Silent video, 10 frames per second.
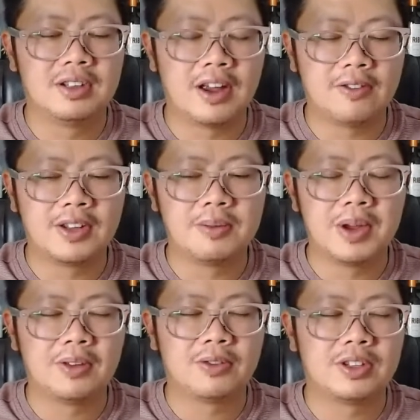definitely
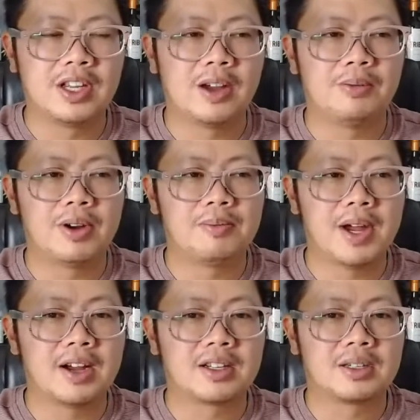made for the M1
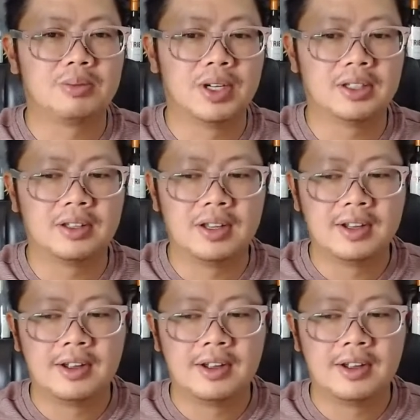Max, but